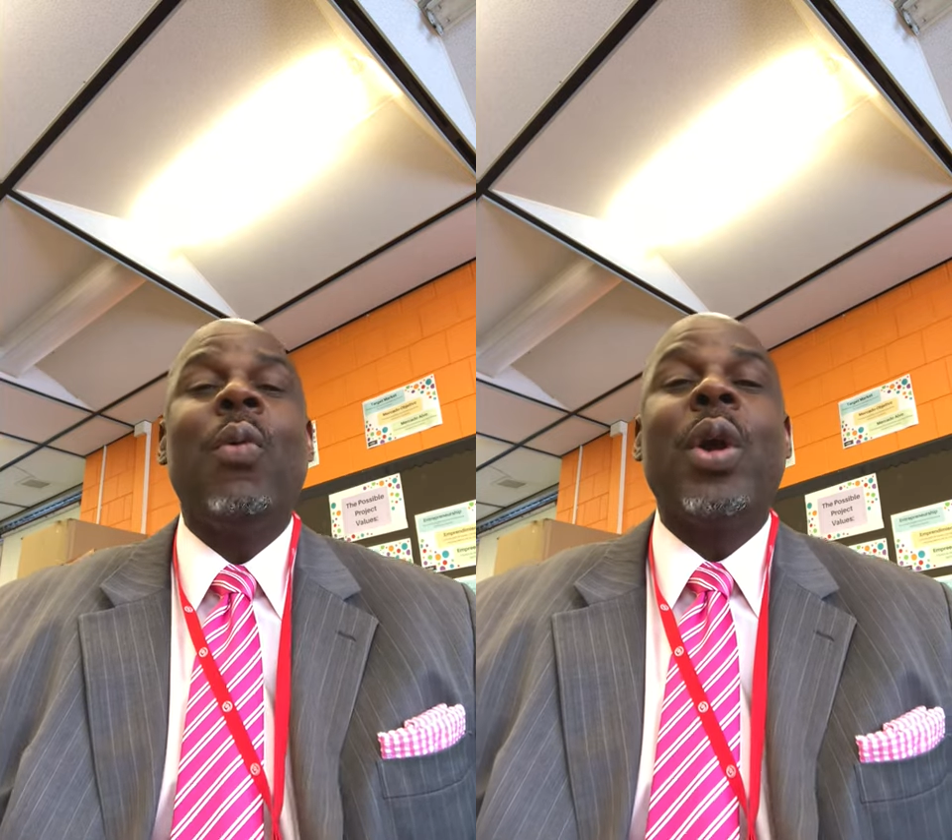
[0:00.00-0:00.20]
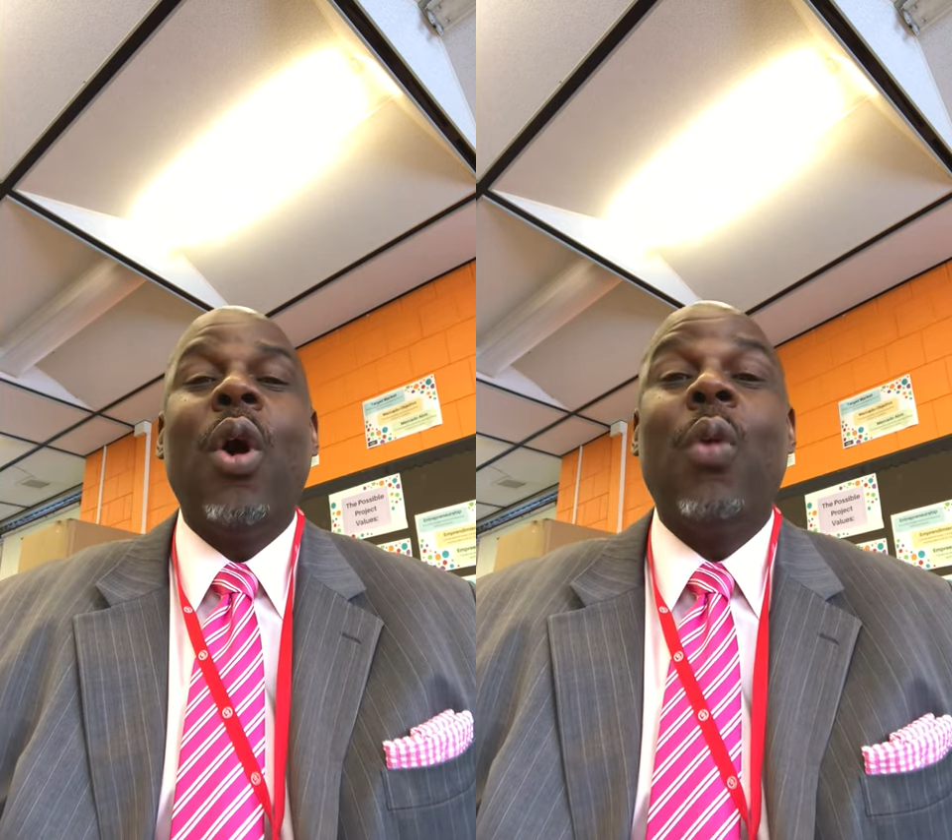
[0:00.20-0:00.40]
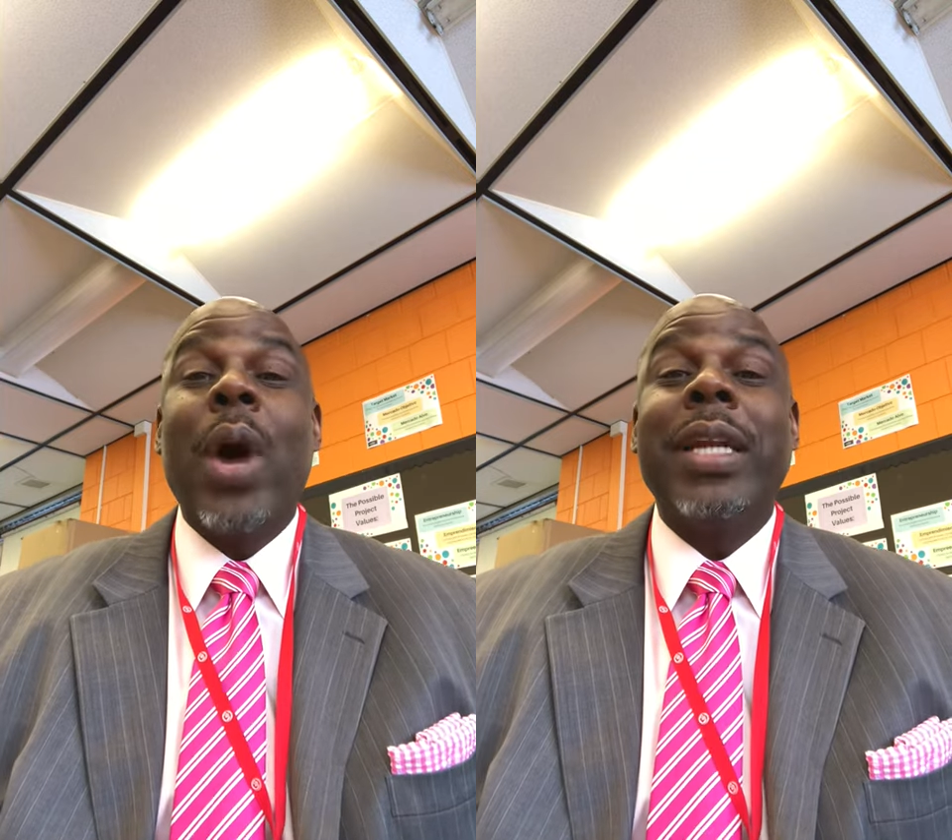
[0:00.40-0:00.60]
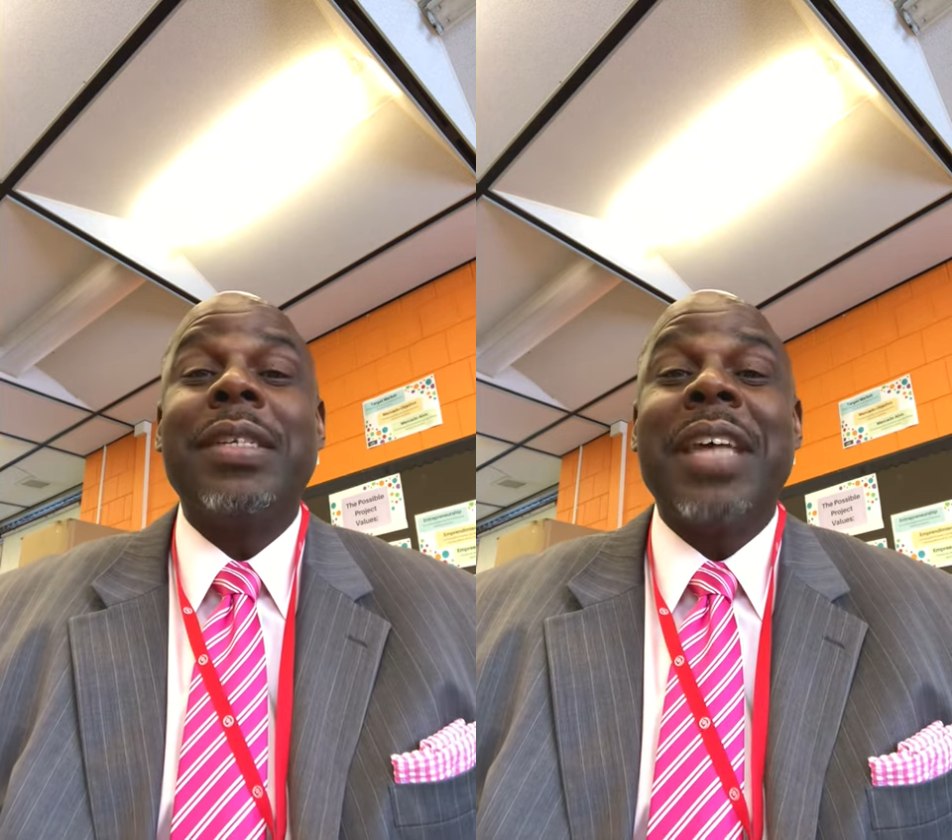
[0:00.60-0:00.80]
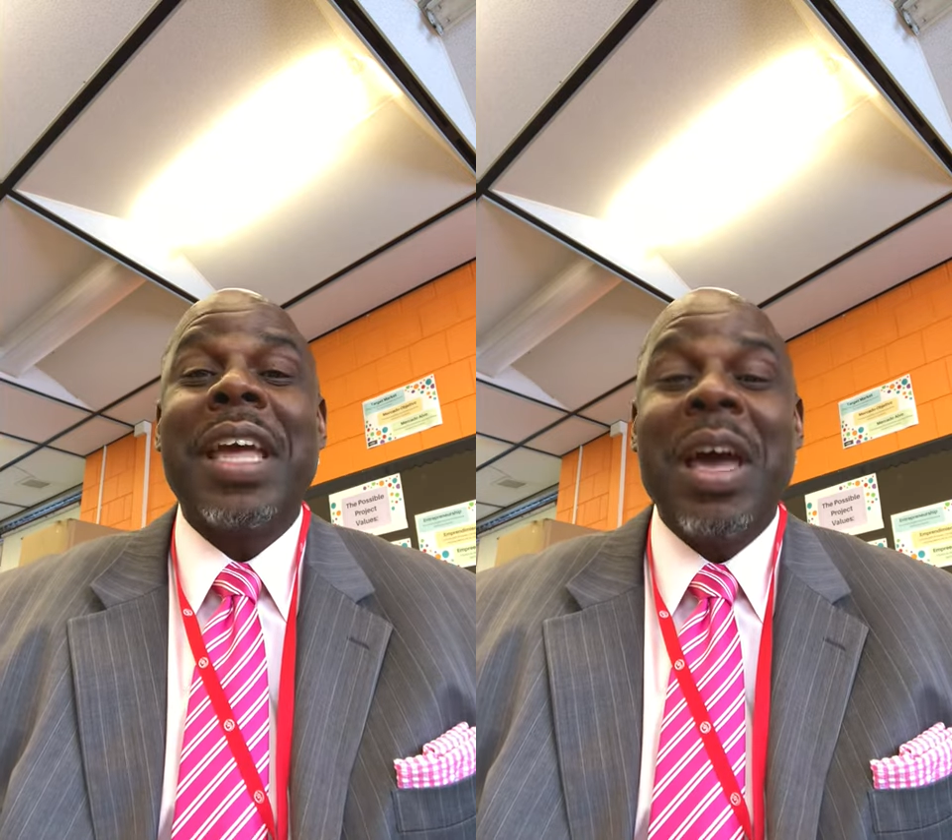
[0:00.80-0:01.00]
We all want to
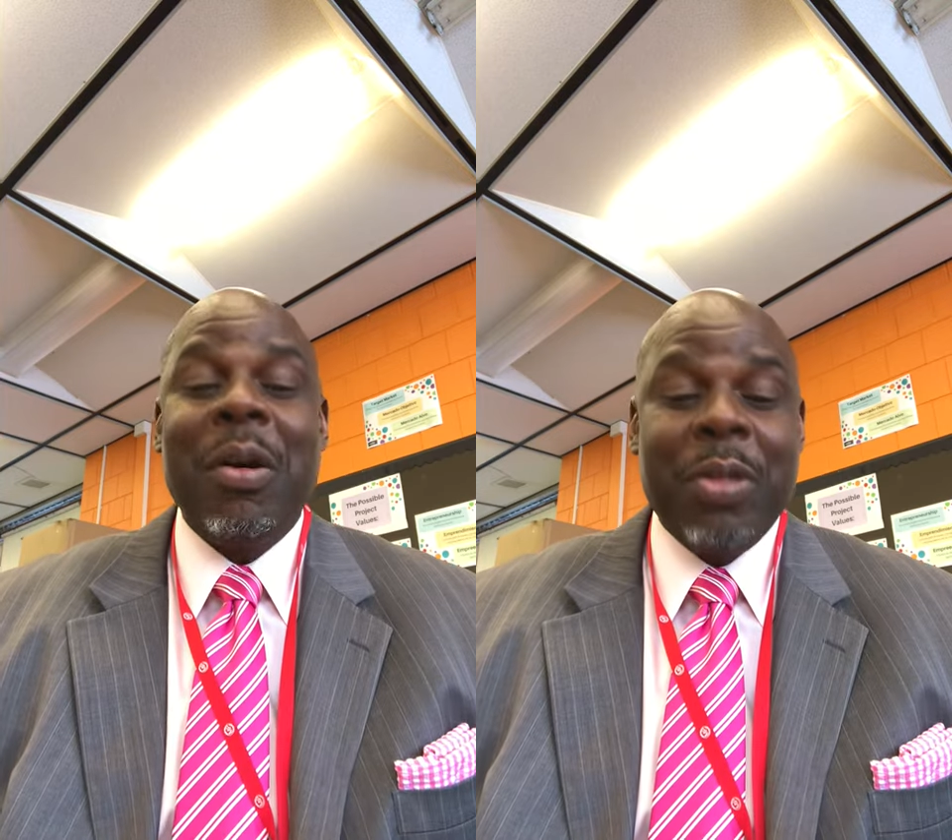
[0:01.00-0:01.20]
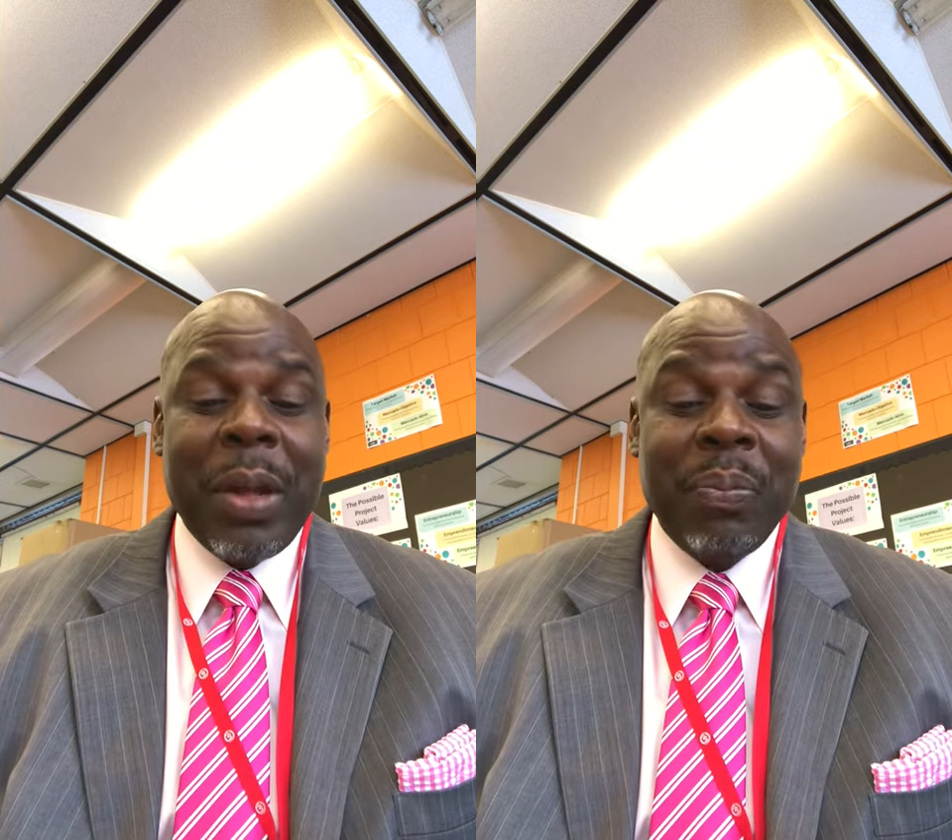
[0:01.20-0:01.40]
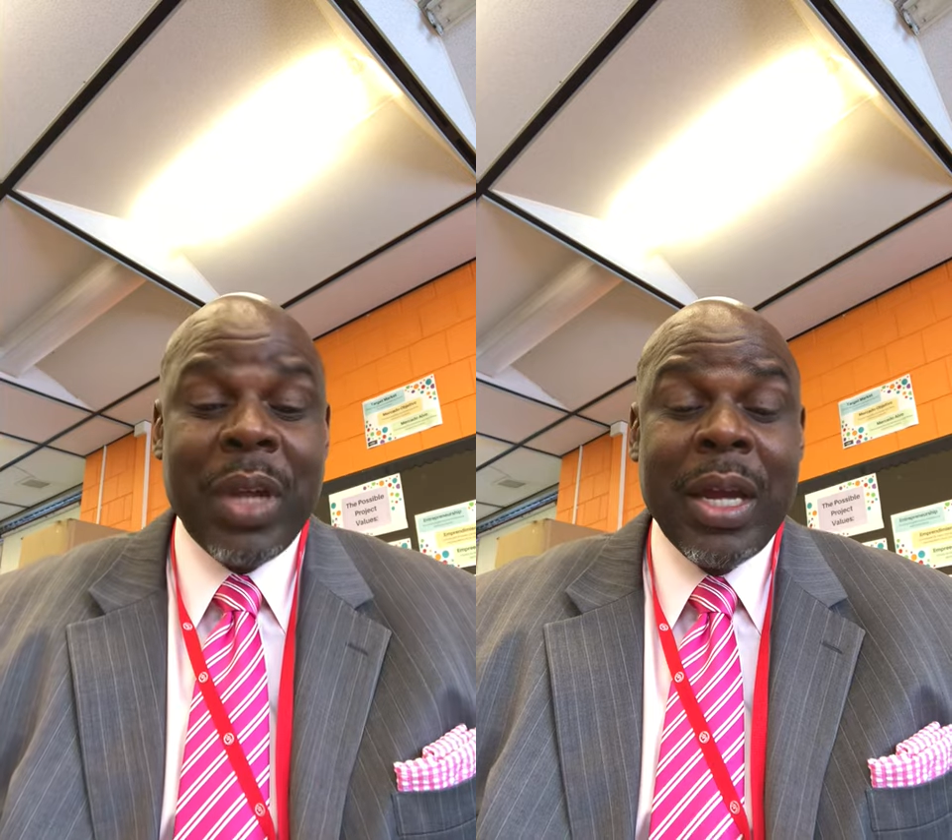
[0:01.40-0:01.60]
stay healthy.